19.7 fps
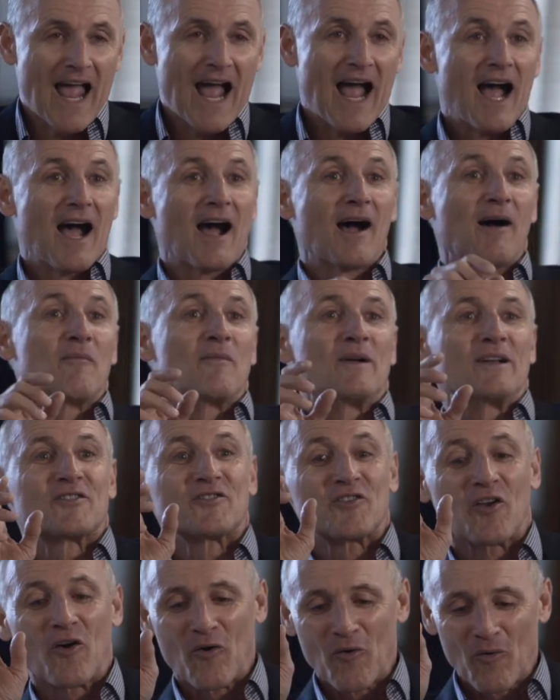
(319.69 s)
Um,
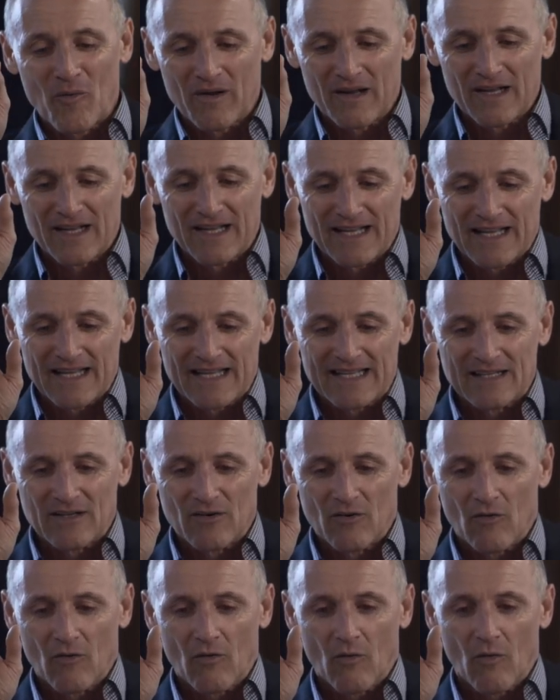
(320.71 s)
so
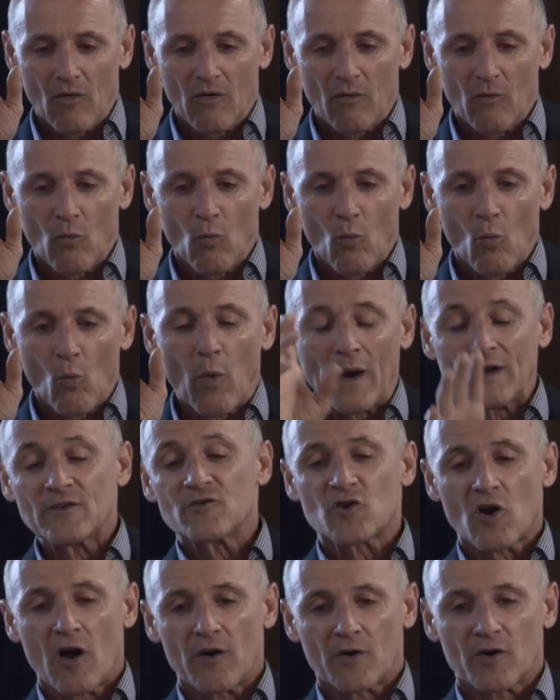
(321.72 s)

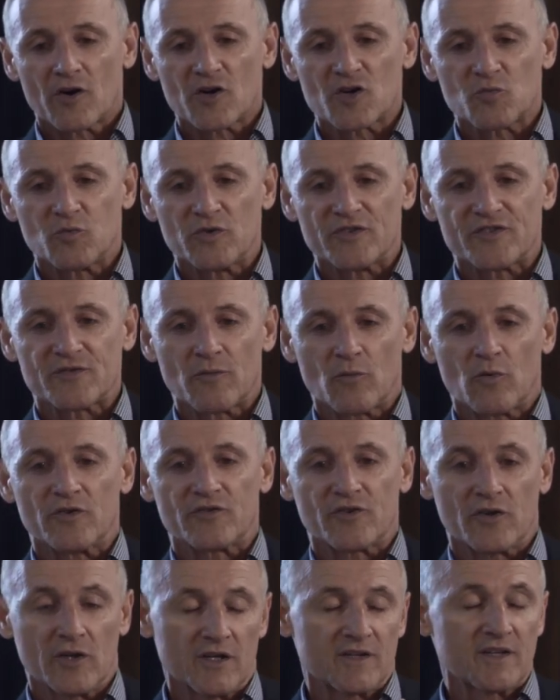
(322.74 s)
when John Hirsch was,
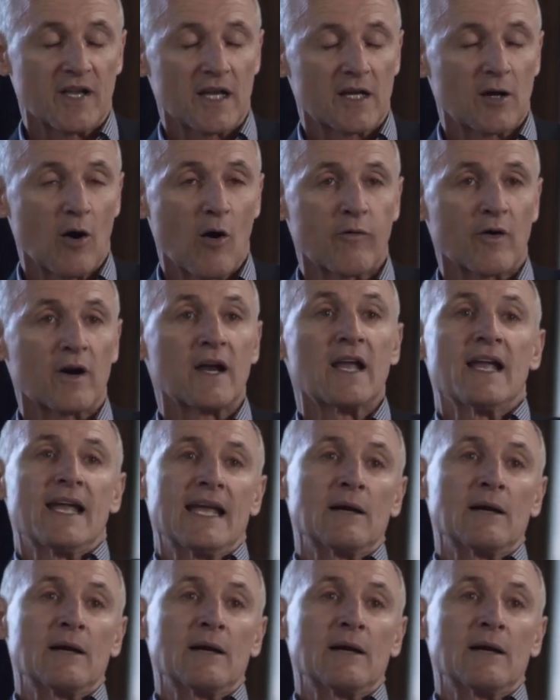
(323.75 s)
was going to take over,